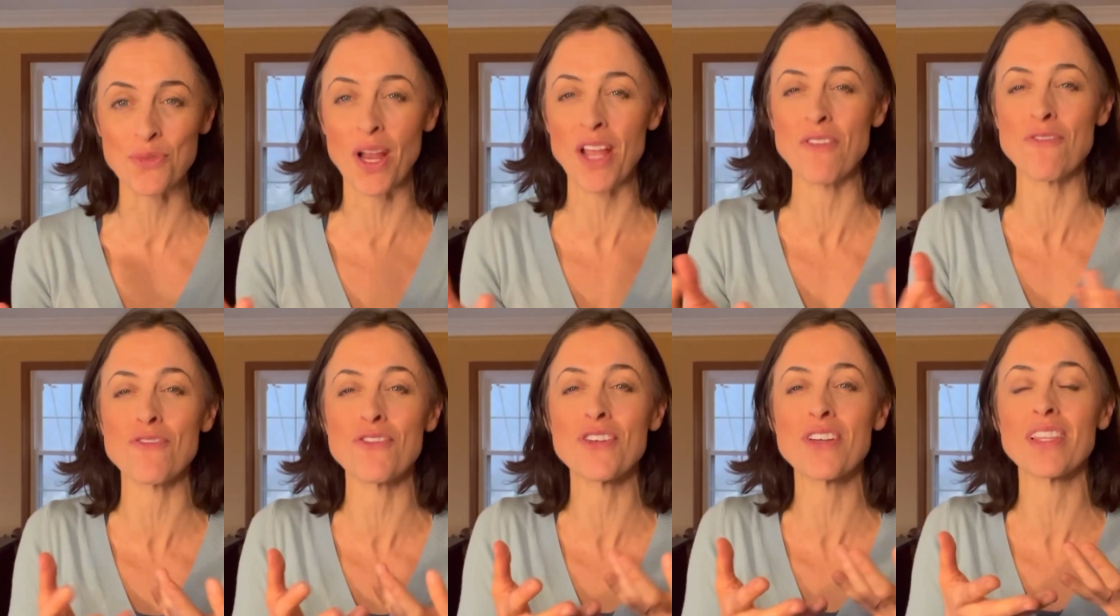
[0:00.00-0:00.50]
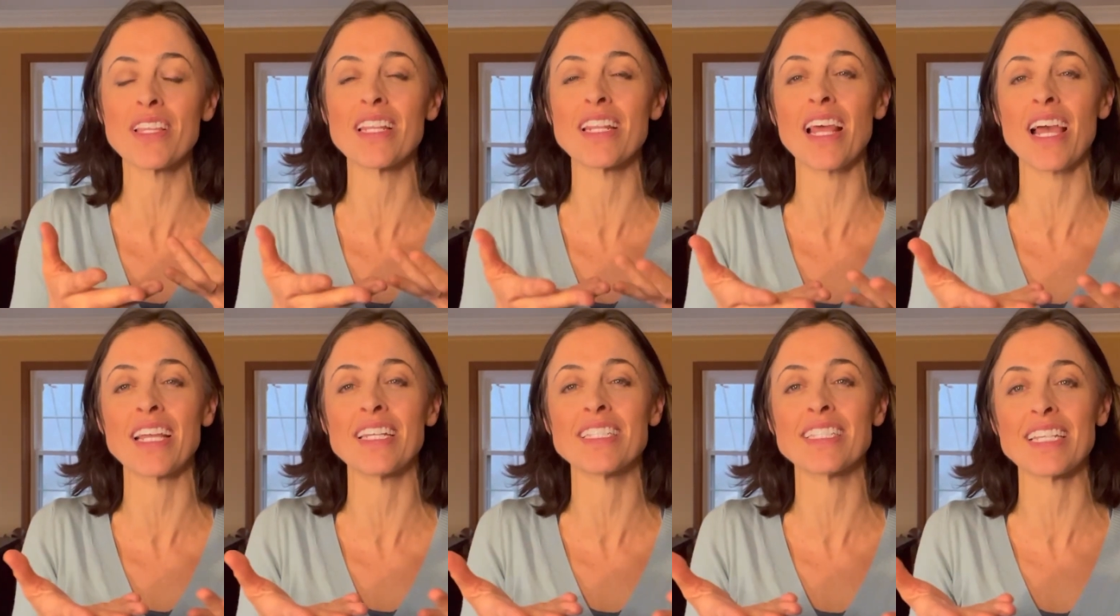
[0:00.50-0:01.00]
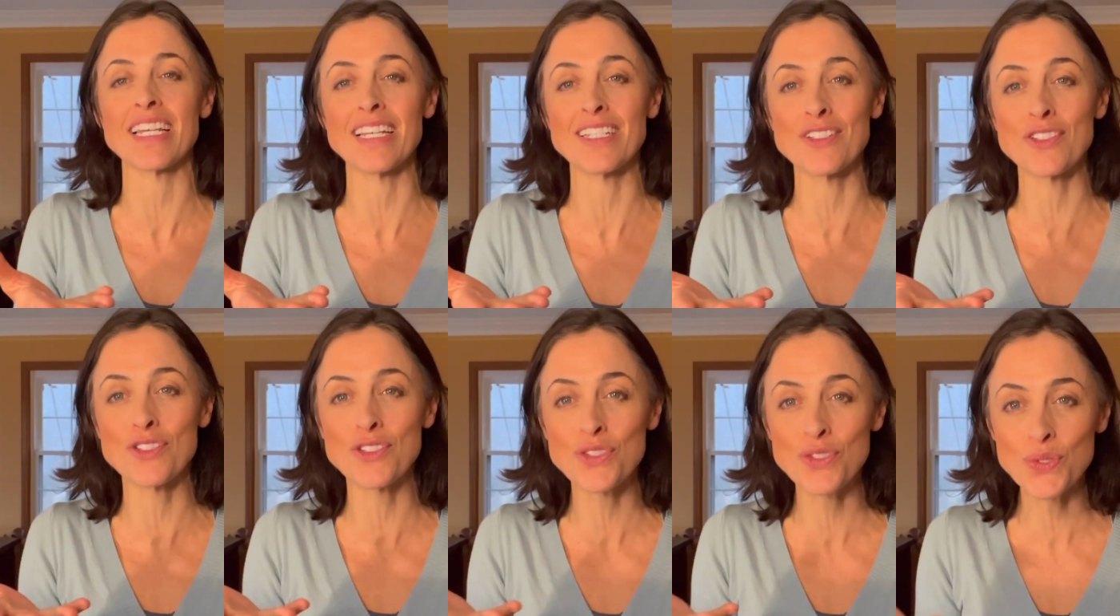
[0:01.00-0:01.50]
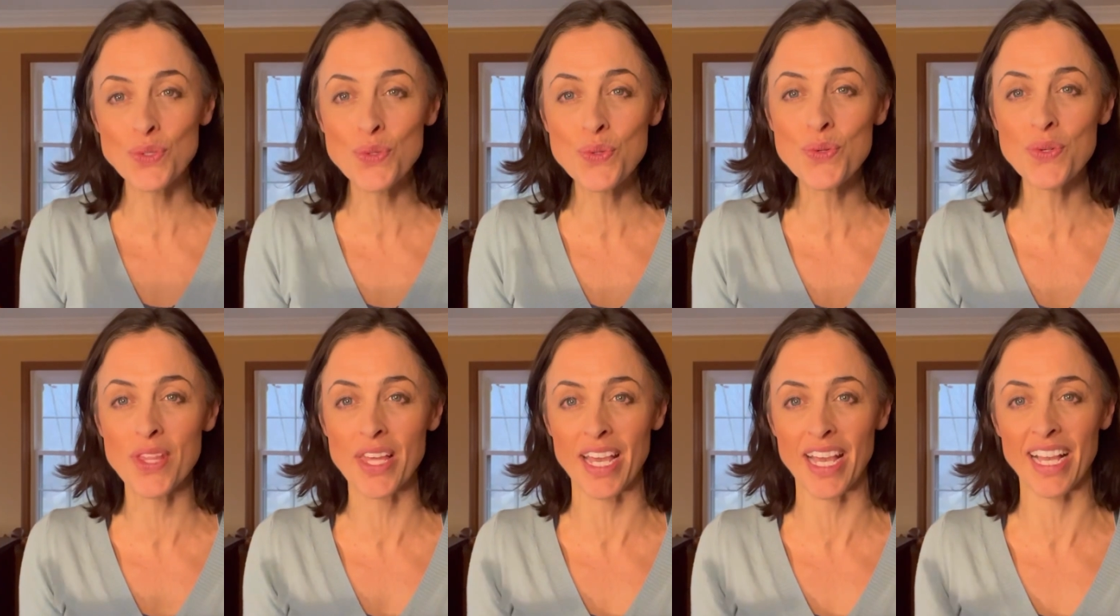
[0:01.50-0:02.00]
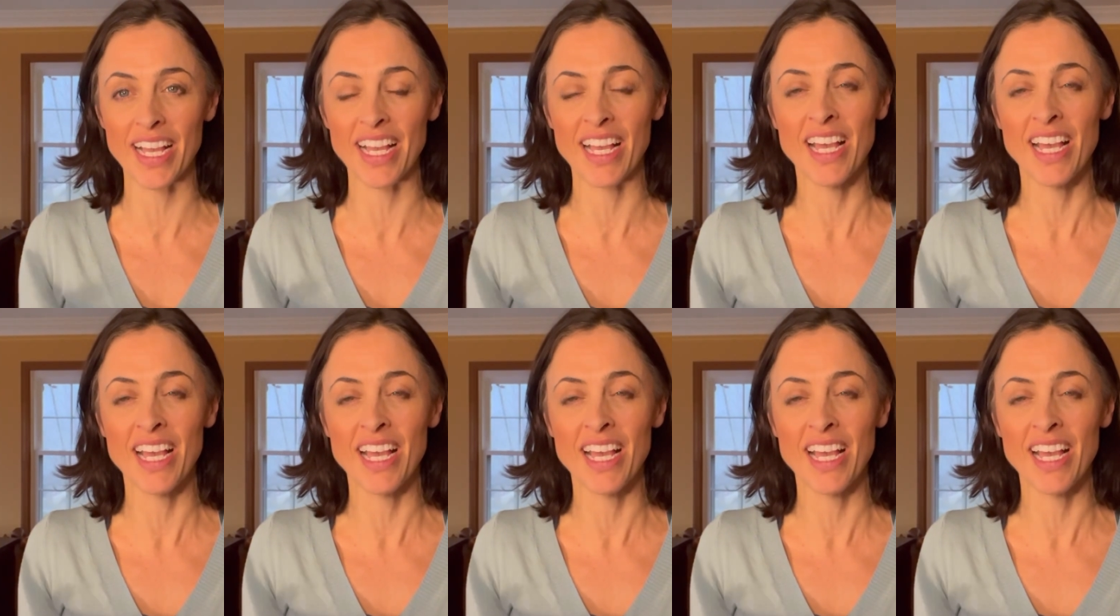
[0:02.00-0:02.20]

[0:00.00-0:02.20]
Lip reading: right? Really nice and soothing.